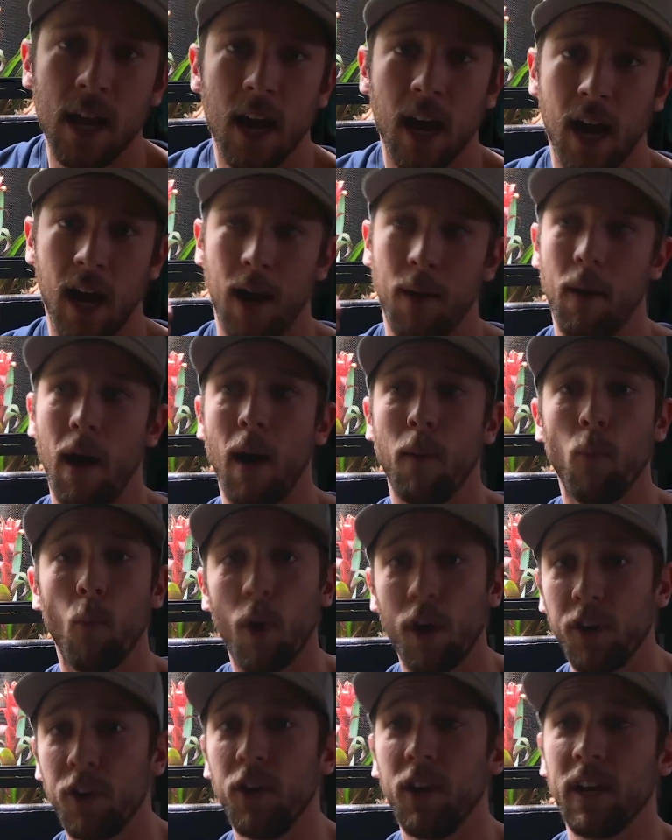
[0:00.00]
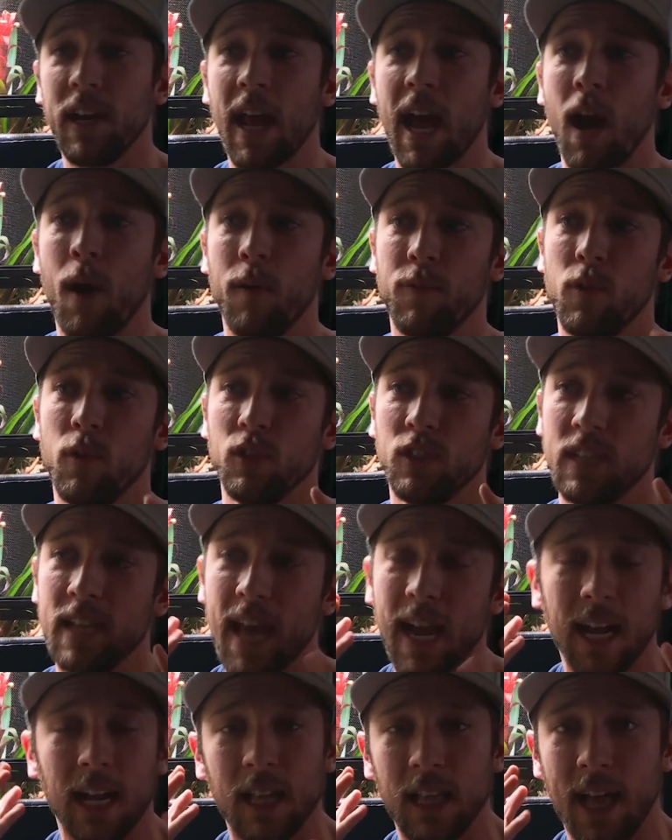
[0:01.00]
I'm wondering now if those
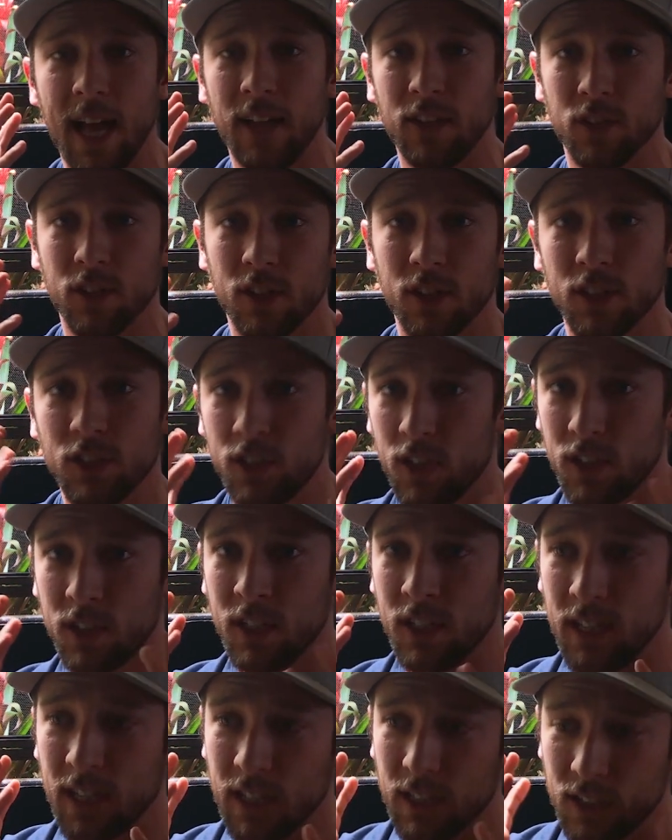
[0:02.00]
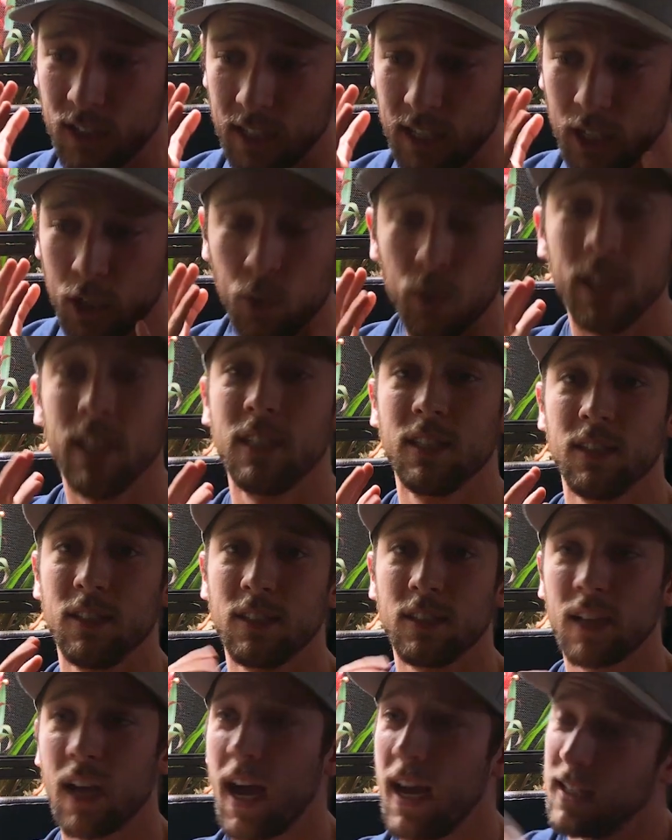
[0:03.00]
neck glands are going to start to decrease in
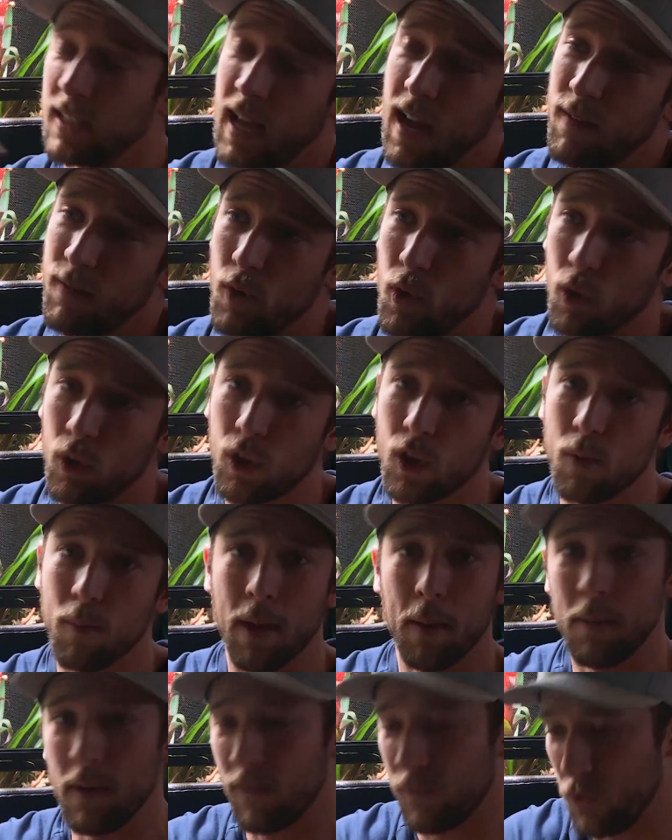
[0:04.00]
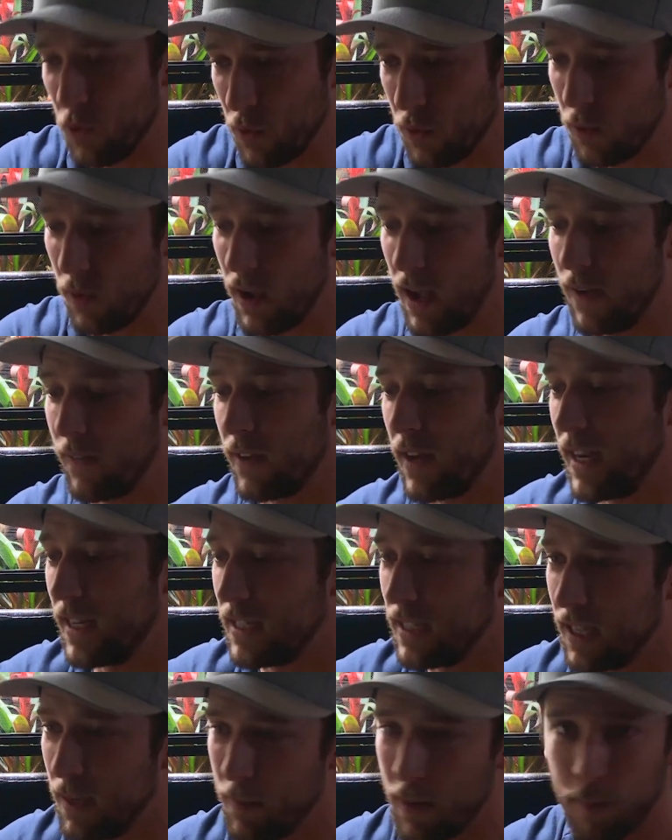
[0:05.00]
size. I have no clue. Maybe if you have an
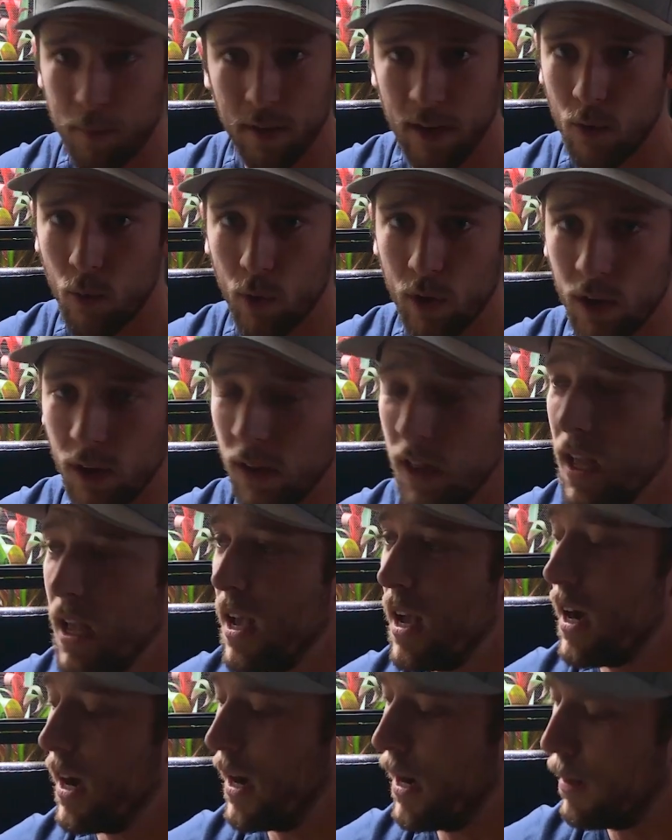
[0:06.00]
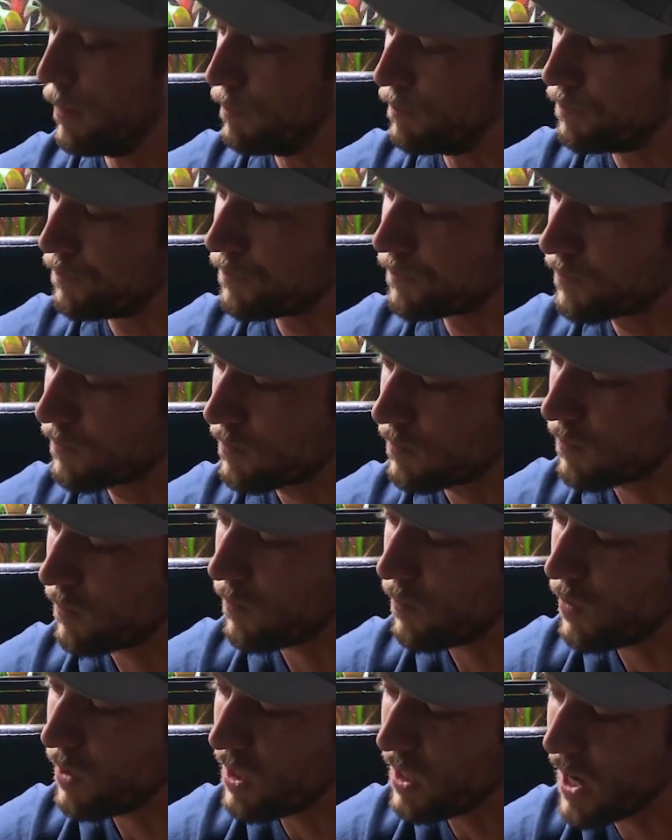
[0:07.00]
idea, maybe it will.
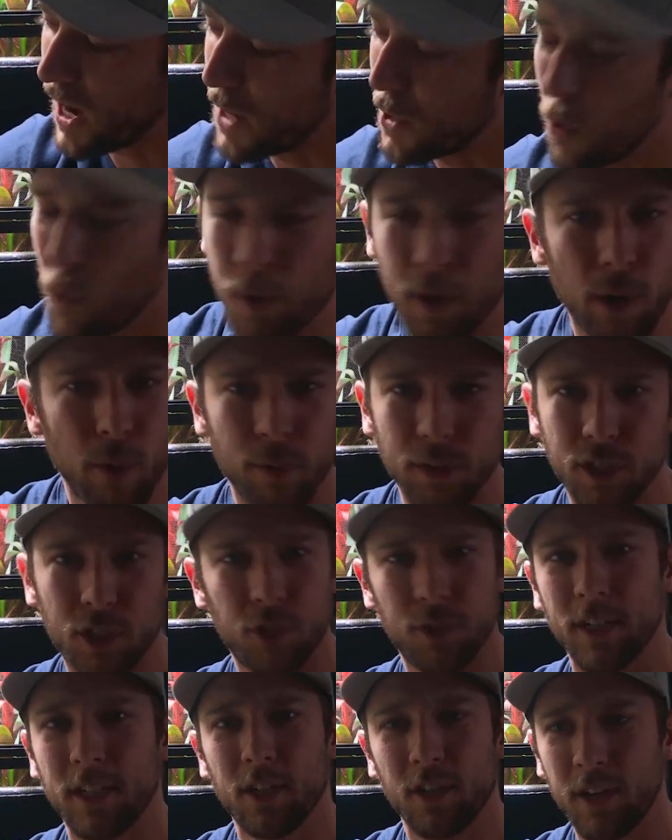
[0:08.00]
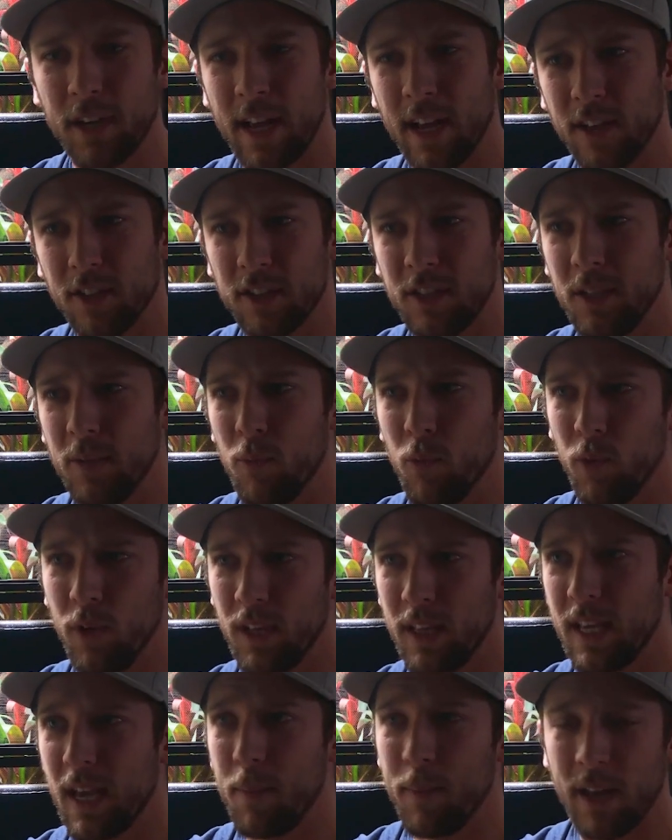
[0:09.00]
I don't want to restrict her calcium
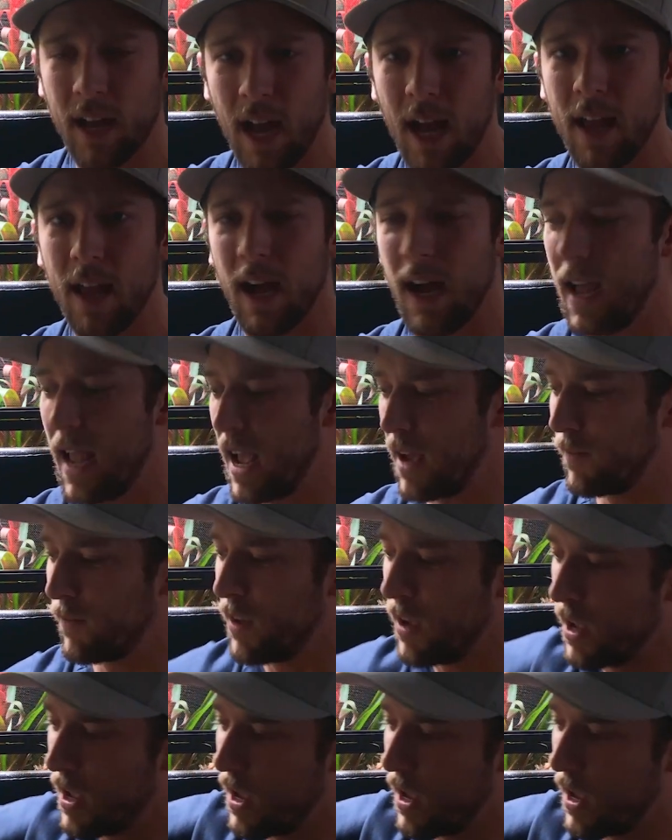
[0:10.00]
really. I mean, I've